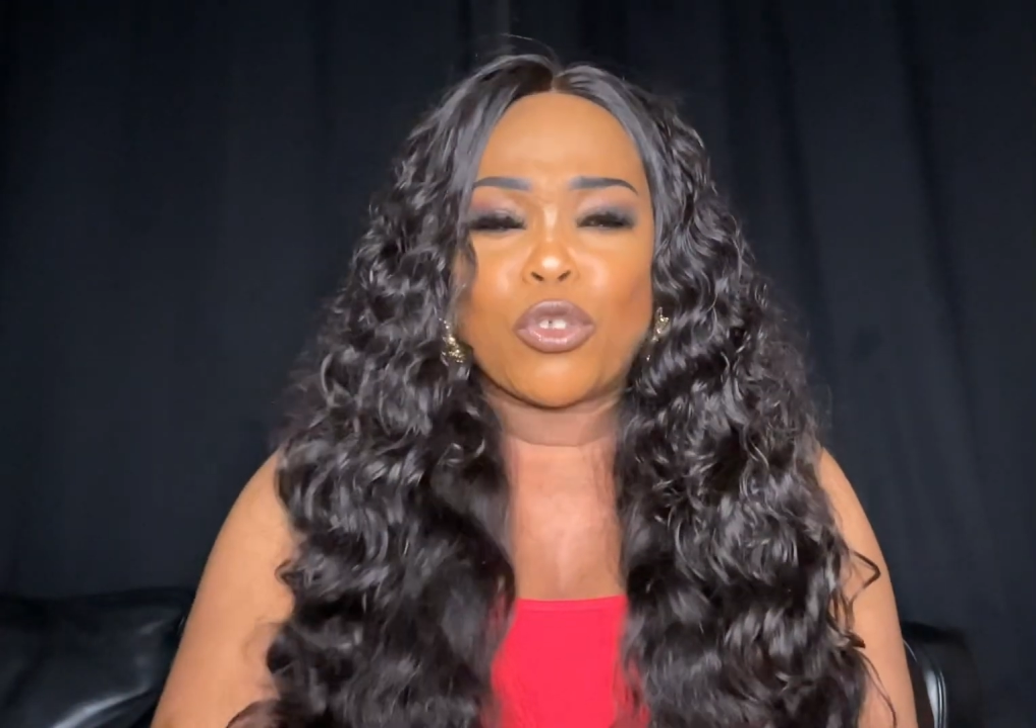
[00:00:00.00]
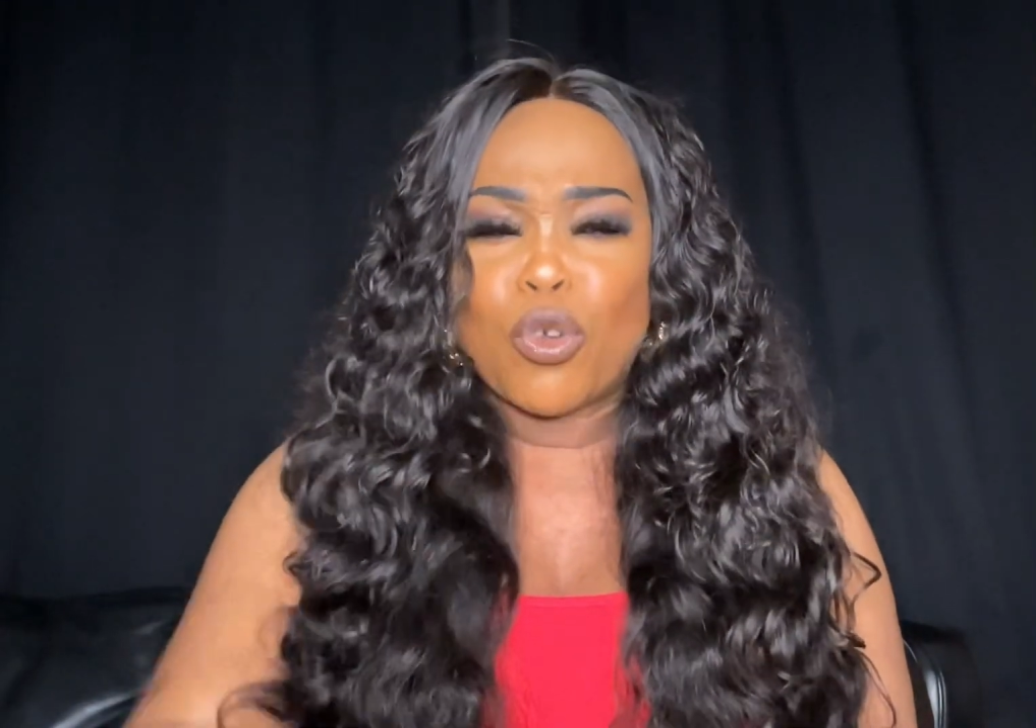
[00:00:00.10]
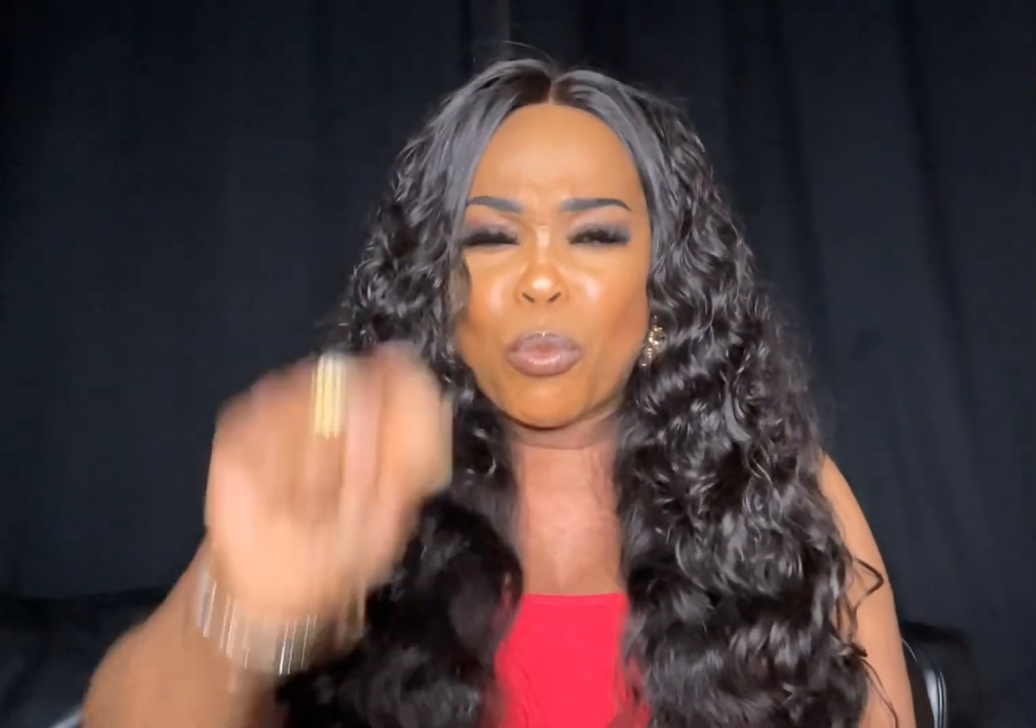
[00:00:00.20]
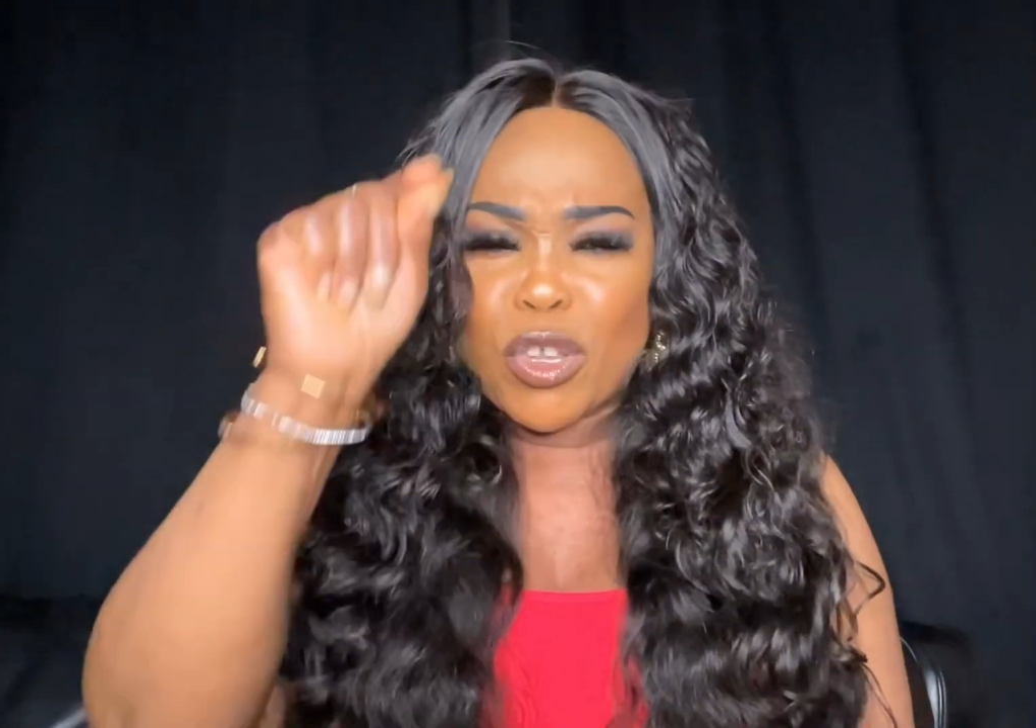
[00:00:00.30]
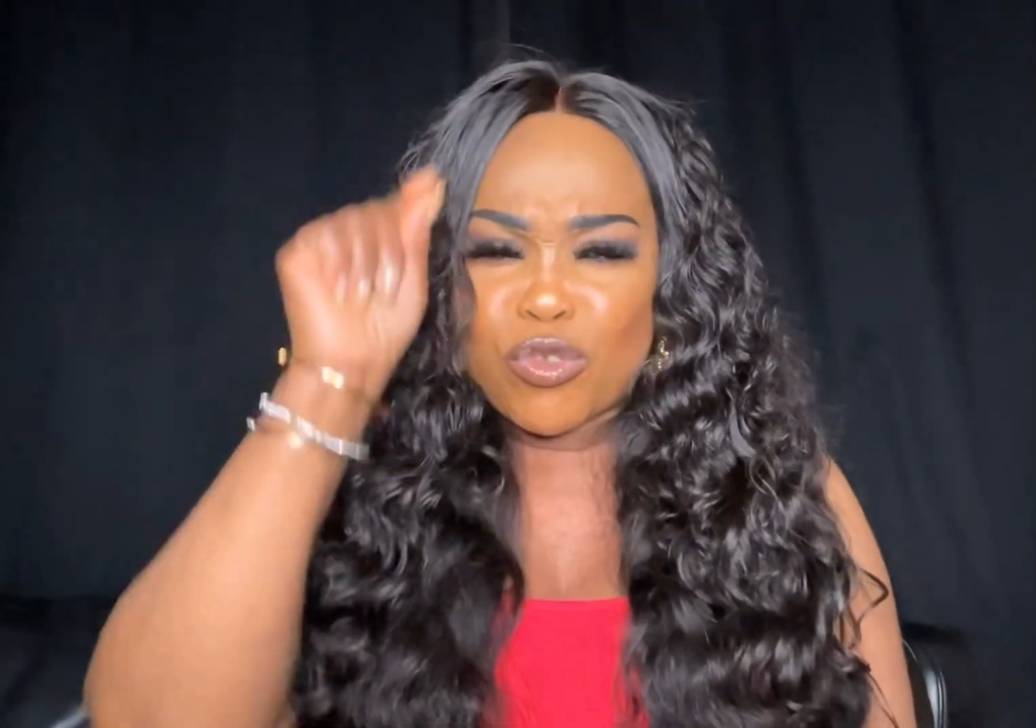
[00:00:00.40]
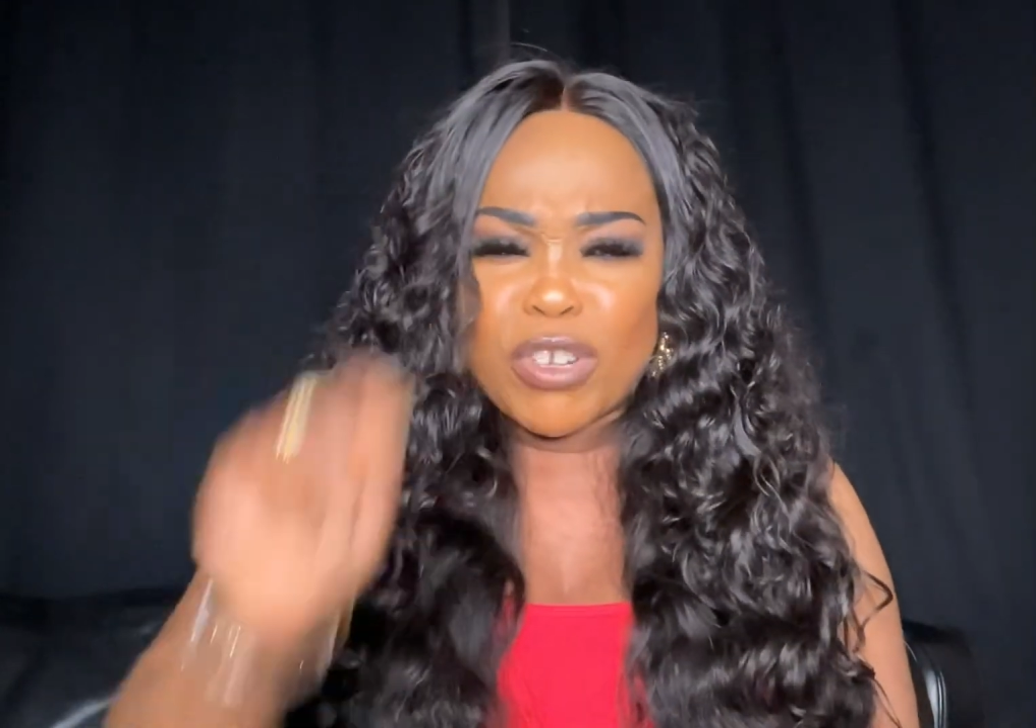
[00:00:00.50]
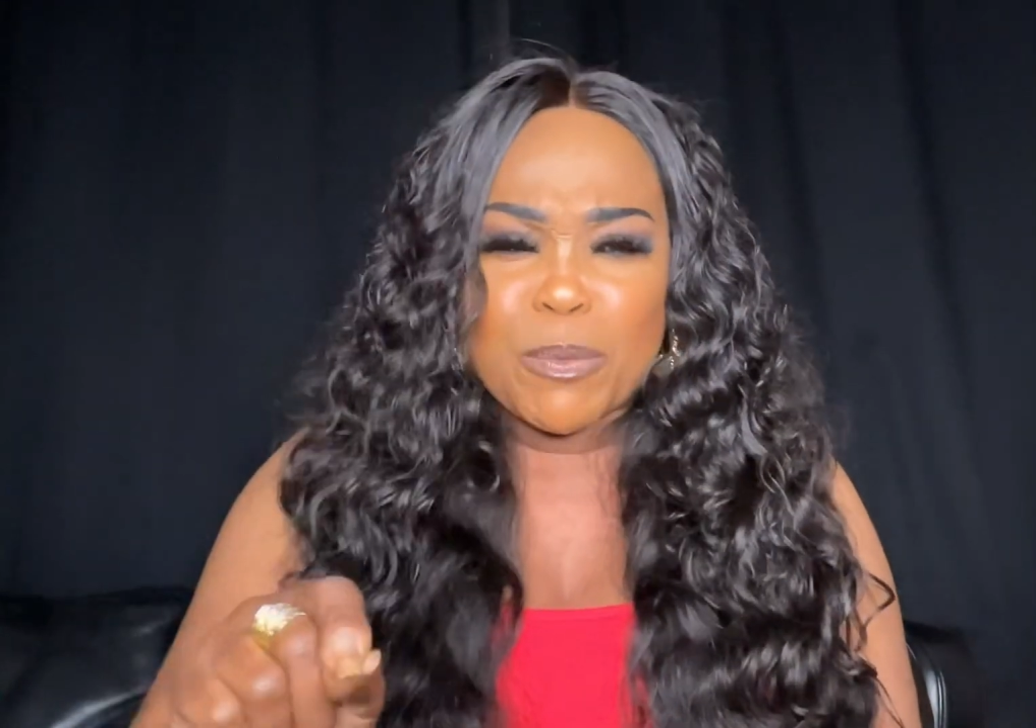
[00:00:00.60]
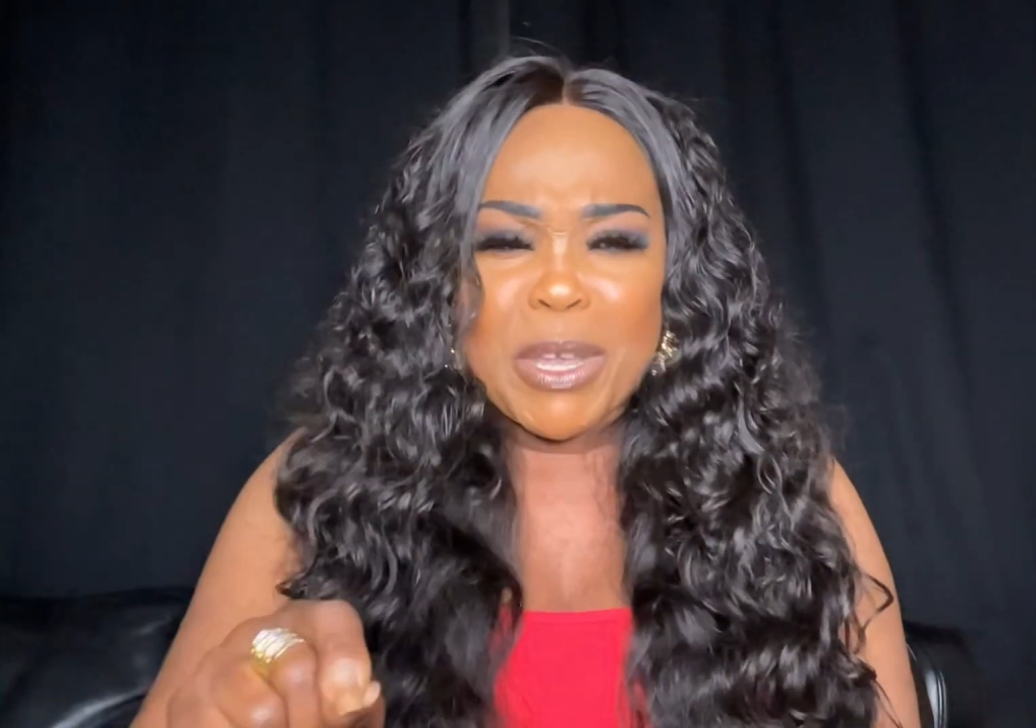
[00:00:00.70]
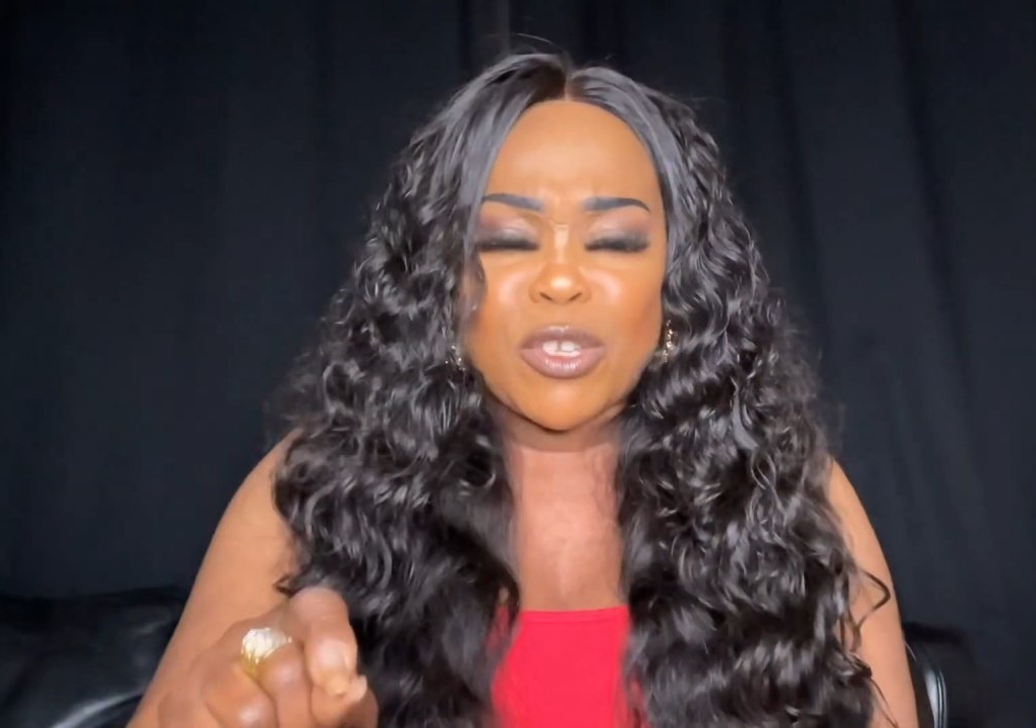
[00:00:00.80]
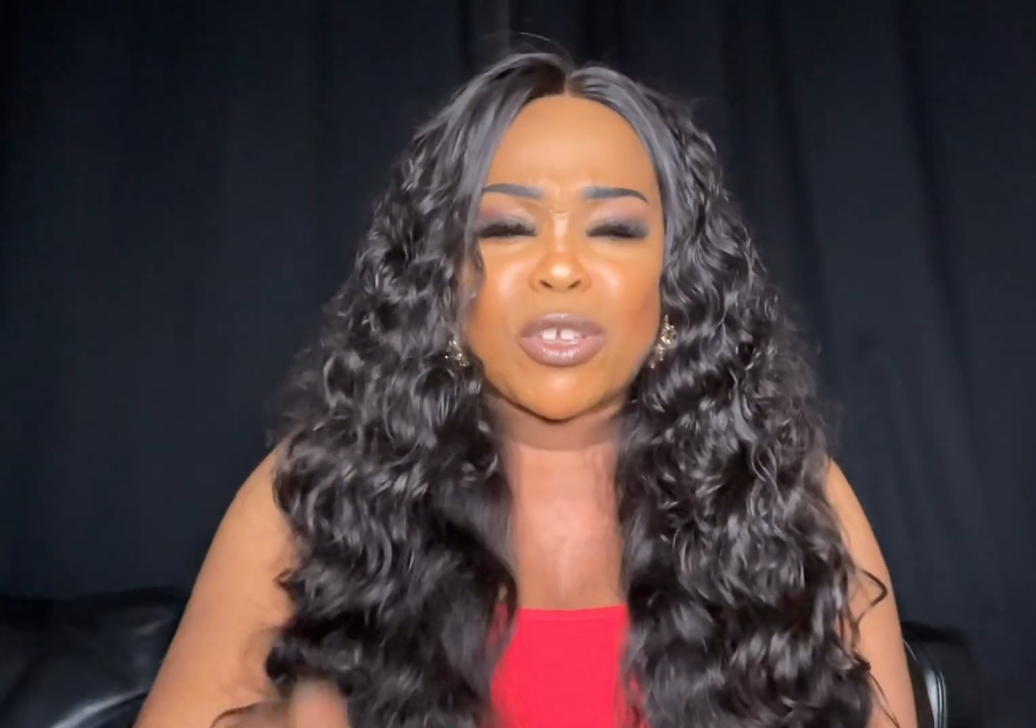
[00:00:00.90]
You must
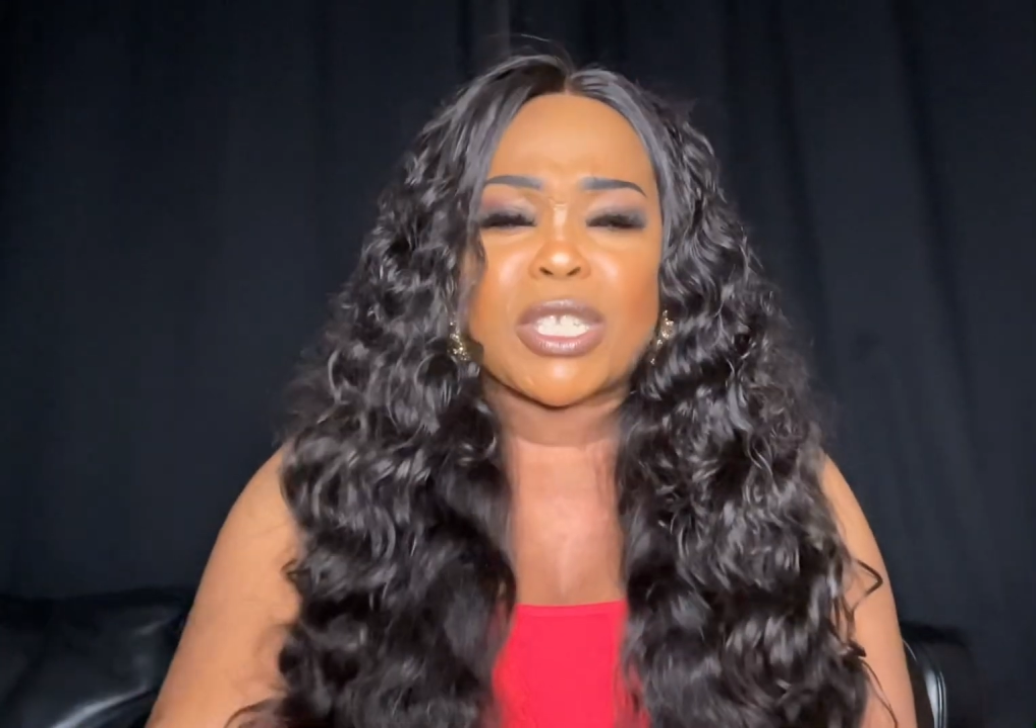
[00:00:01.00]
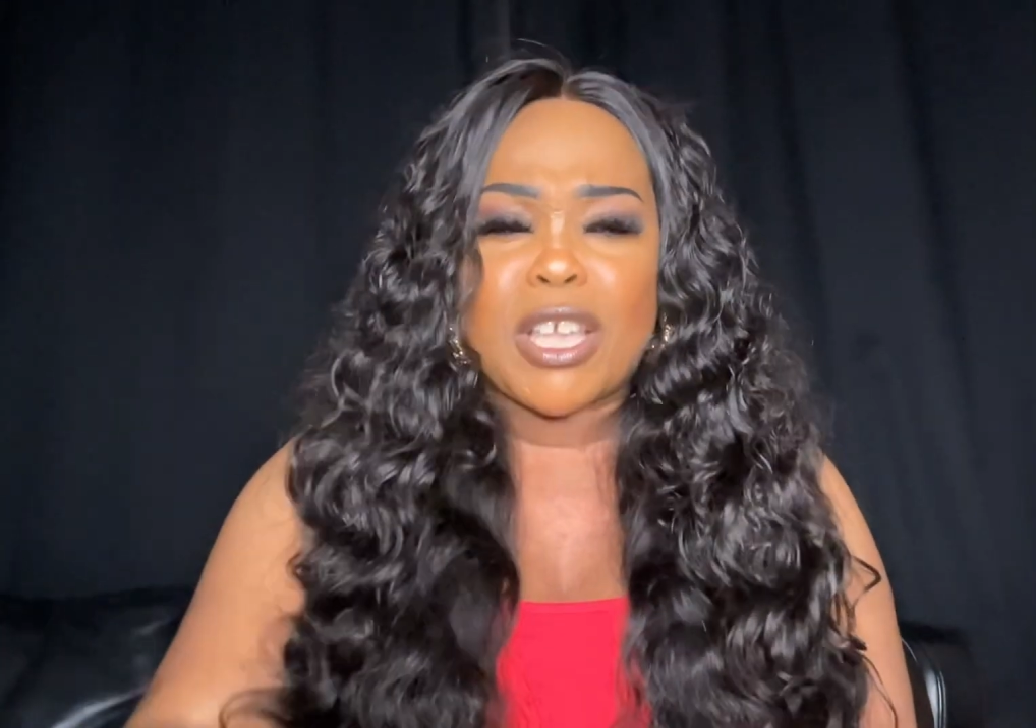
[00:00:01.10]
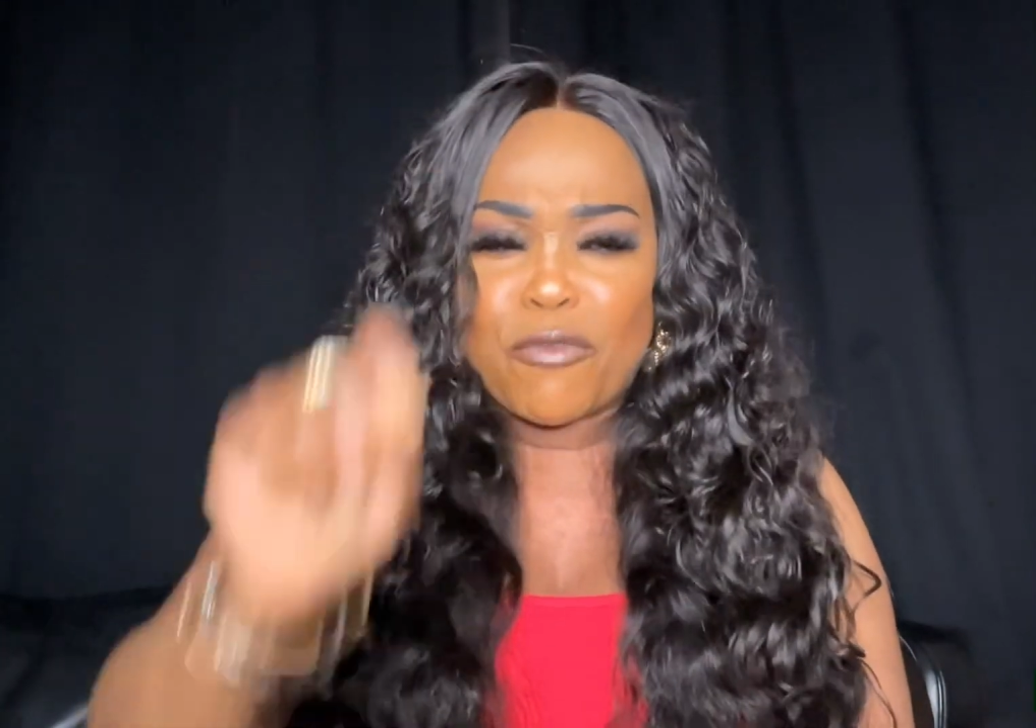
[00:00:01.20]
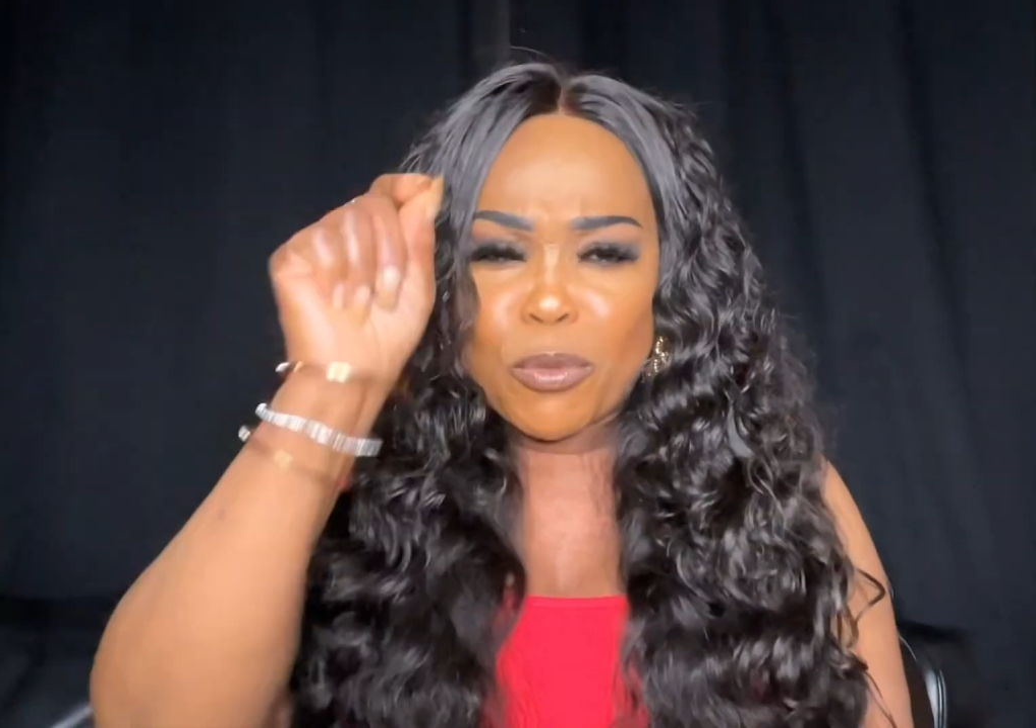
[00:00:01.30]
respect yourself.